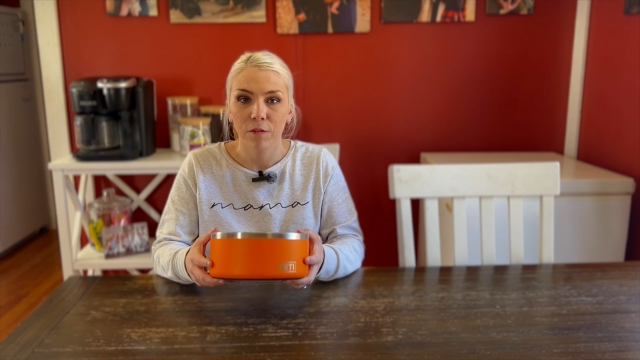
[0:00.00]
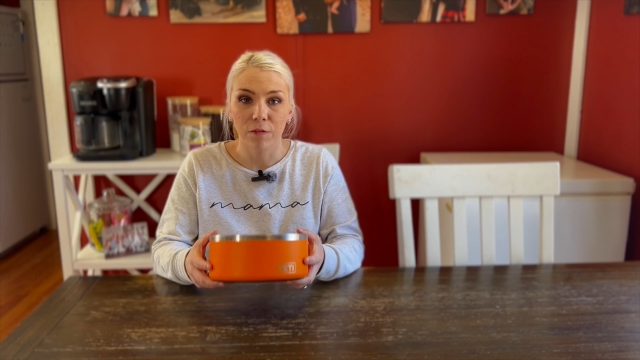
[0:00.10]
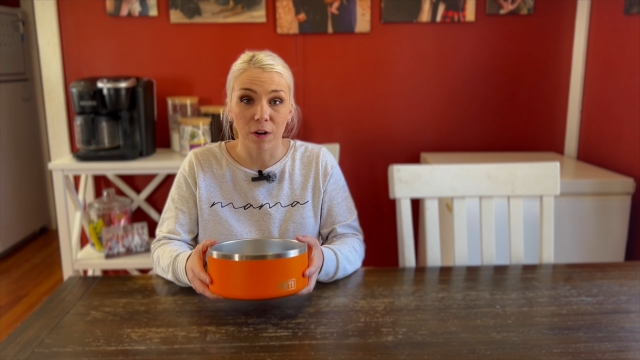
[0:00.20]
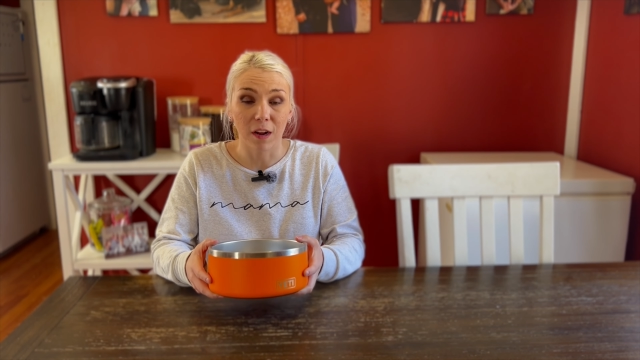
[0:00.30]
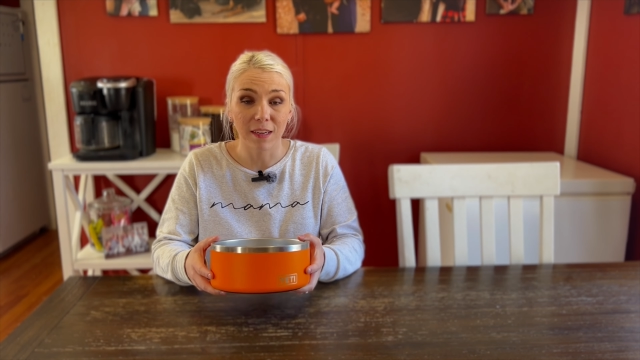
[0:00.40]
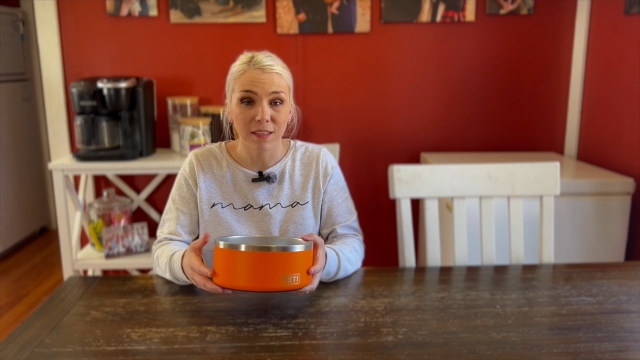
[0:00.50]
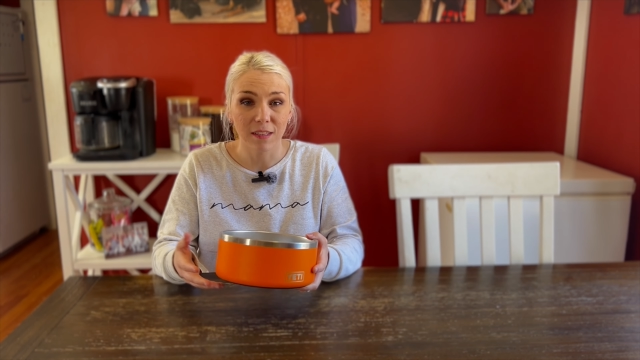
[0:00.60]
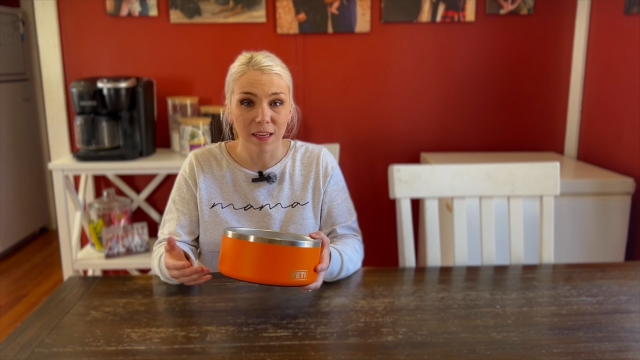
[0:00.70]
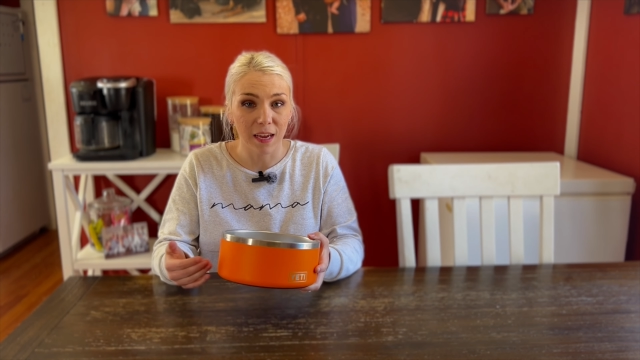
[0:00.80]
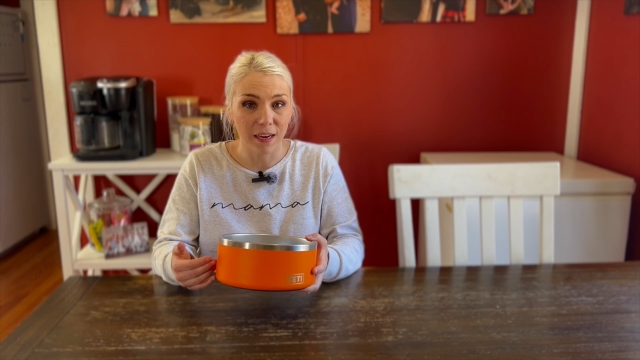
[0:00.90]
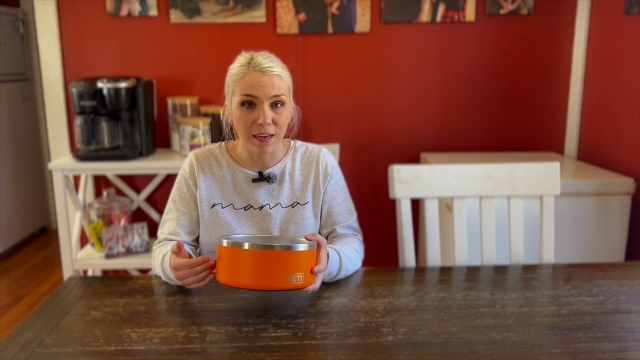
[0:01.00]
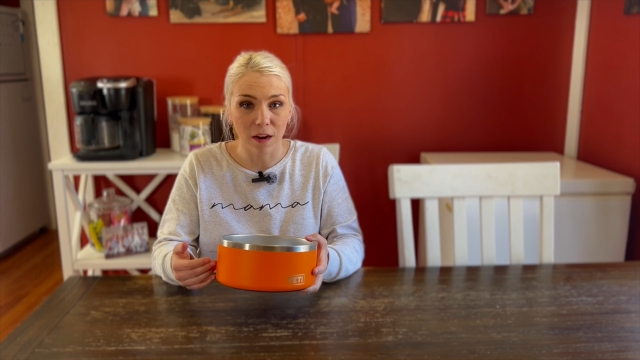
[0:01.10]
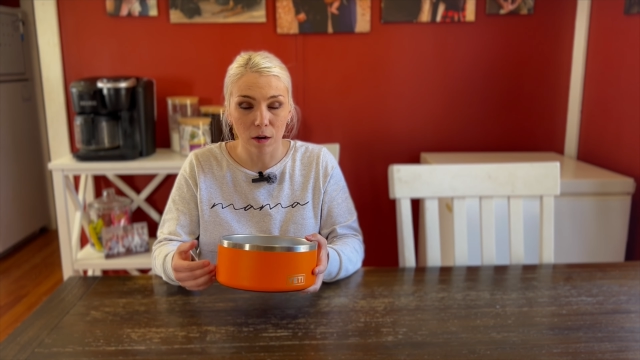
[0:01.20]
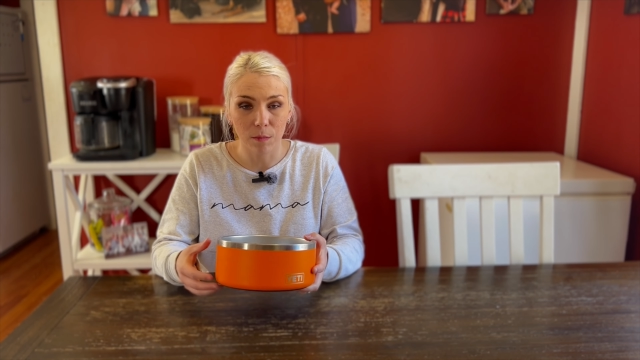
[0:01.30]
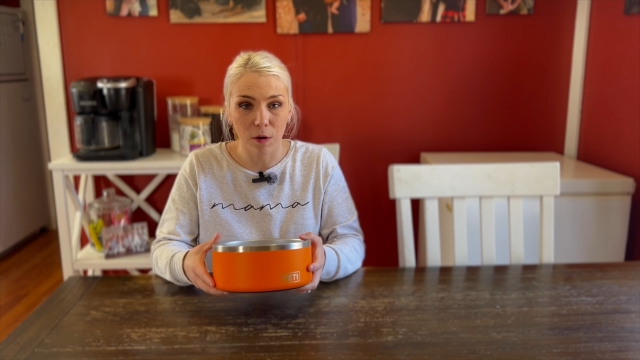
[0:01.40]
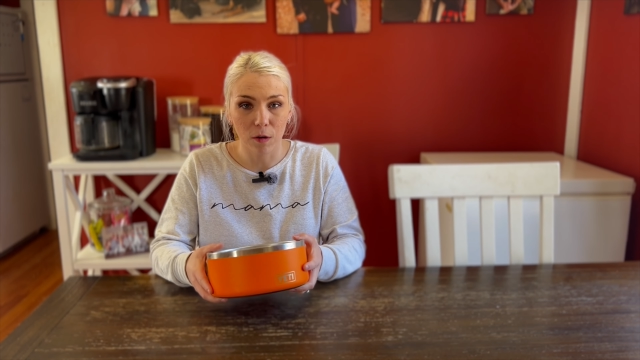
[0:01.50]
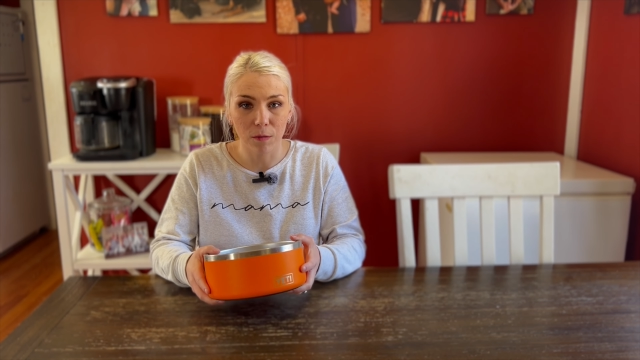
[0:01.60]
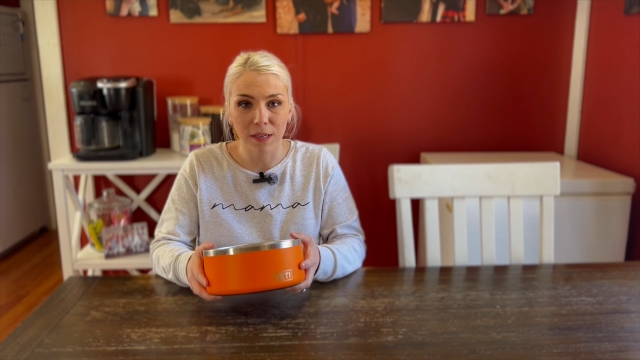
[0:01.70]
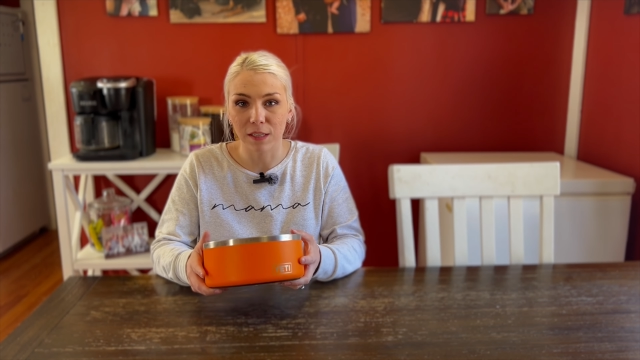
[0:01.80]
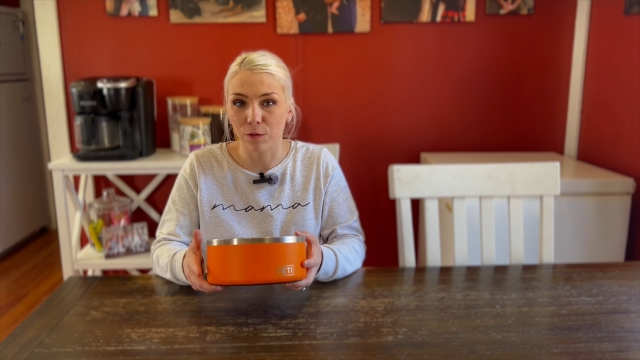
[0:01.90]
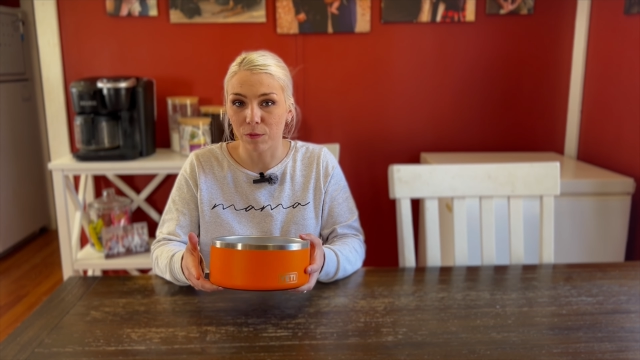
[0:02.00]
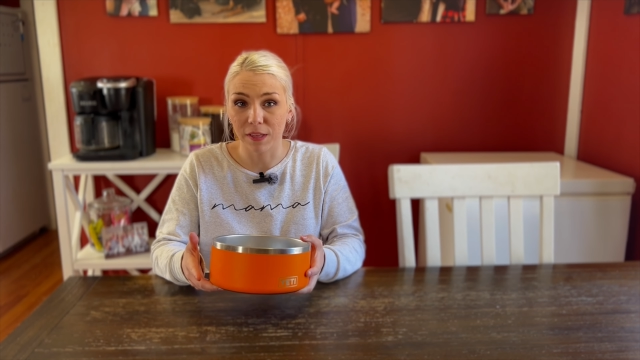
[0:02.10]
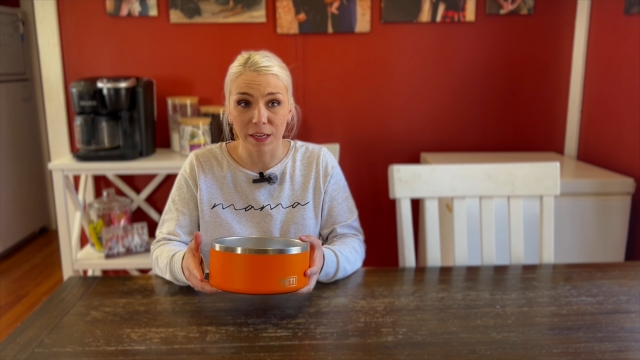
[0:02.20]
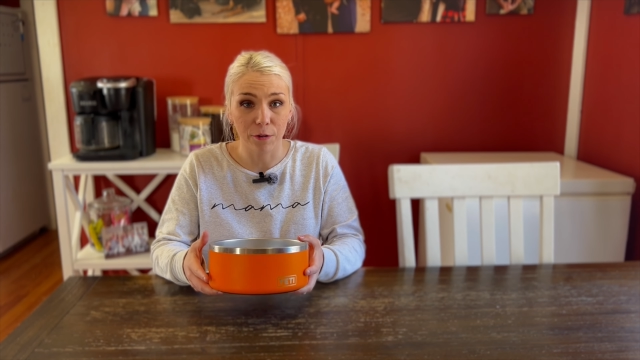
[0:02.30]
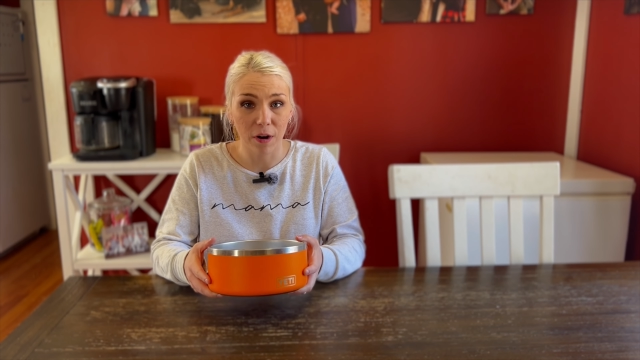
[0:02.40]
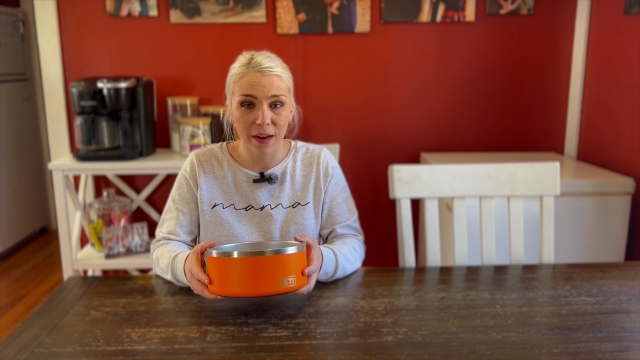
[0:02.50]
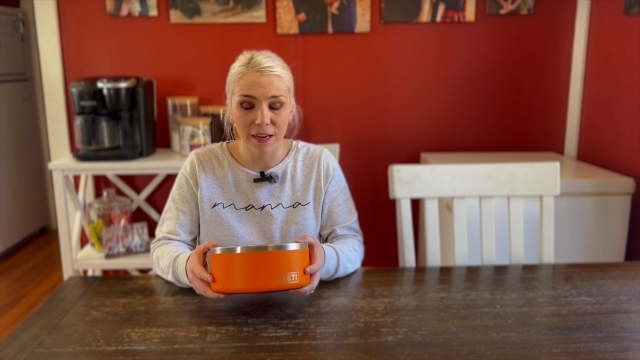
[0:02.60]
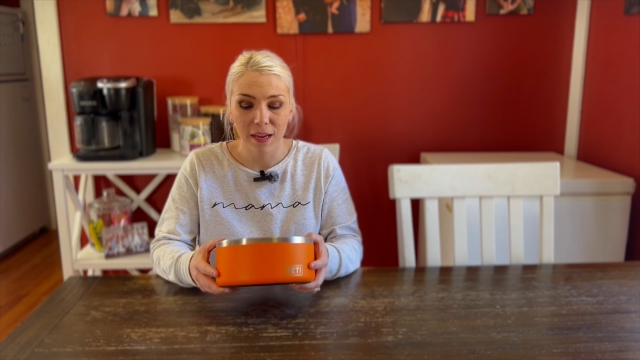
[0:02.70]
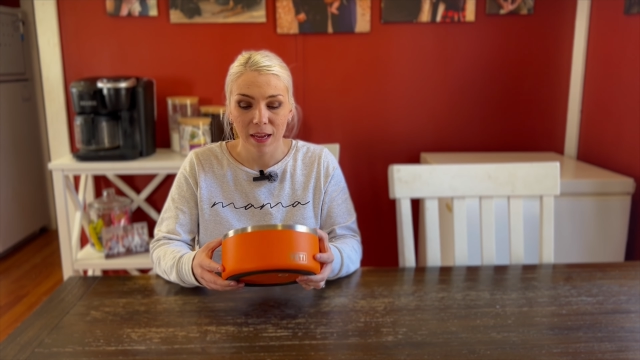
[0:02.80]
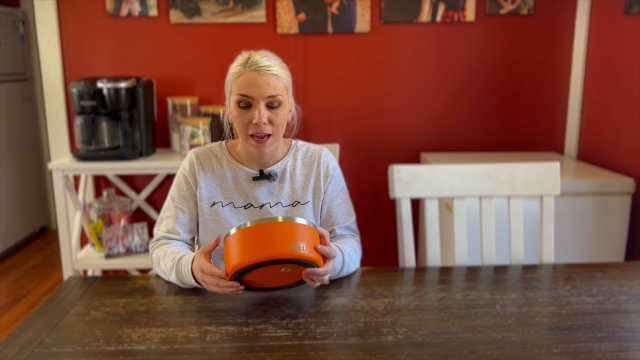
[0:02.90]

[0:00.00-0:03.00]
For us, the Yeti dog bowl is really great.